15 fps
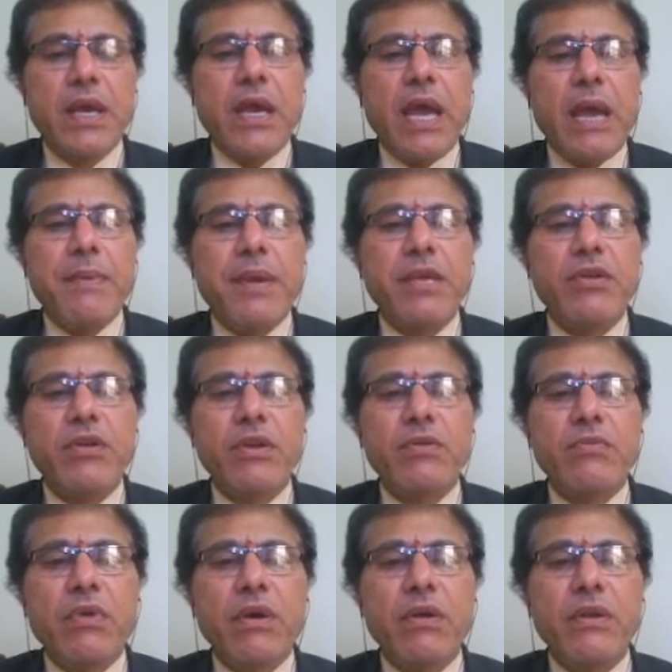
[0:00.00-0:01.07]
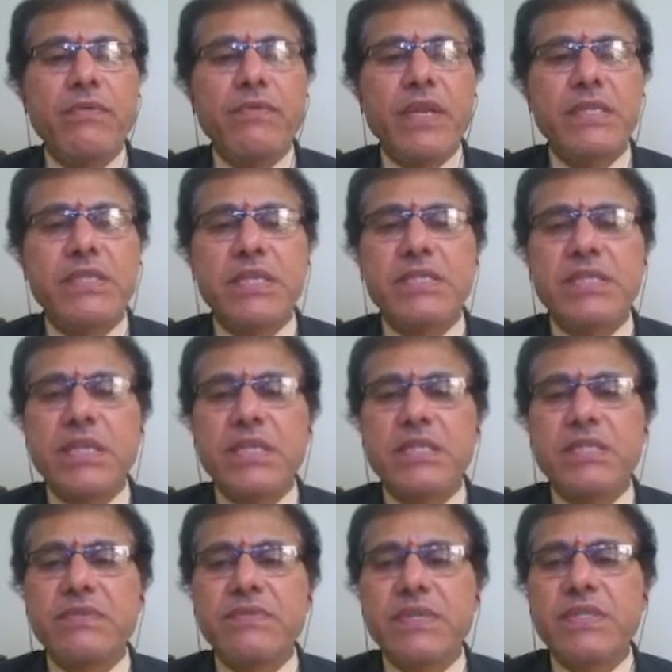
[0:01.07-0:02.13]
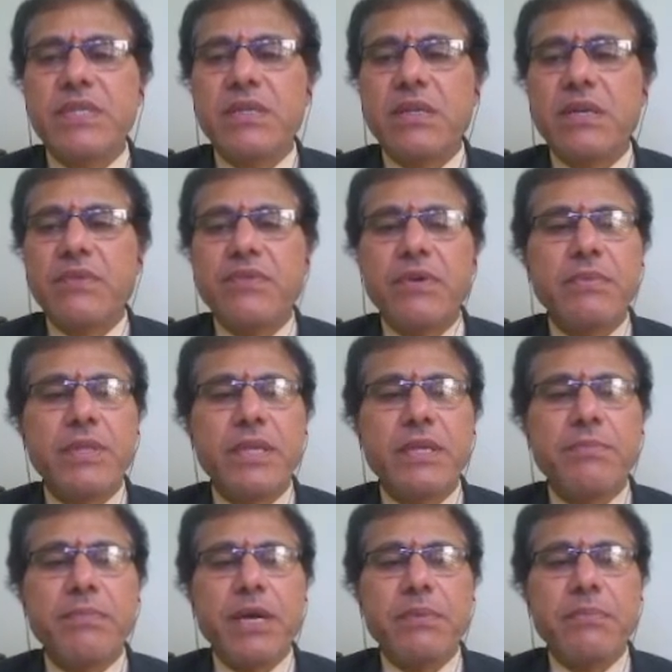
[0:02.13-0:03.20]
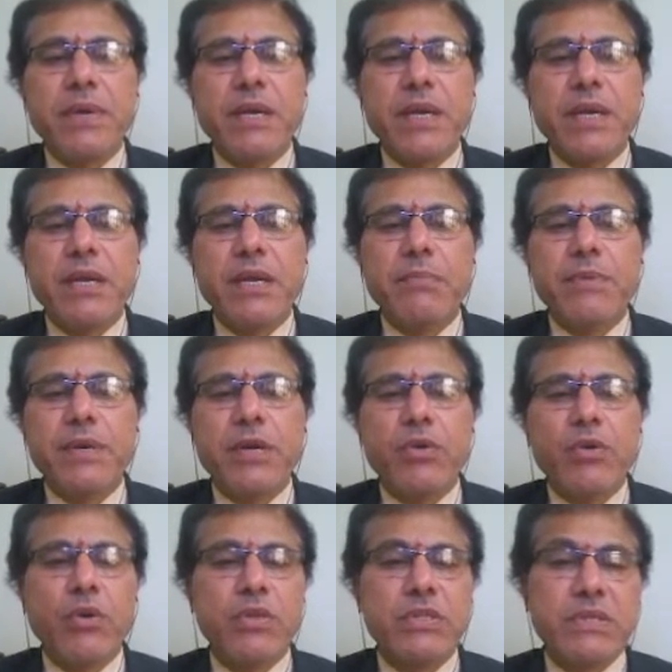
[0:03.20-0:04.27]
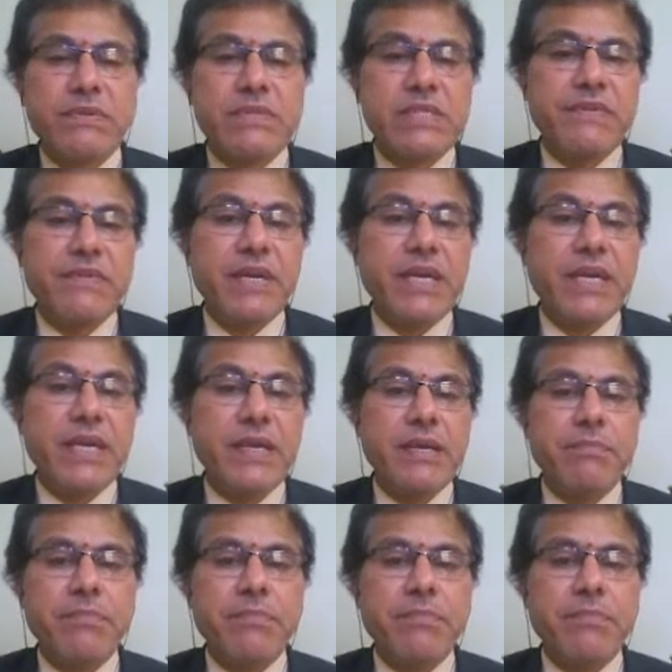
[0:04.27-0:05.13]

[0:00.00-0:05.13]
I am actively involved in various consultancy works that are offered by the department and completed over 770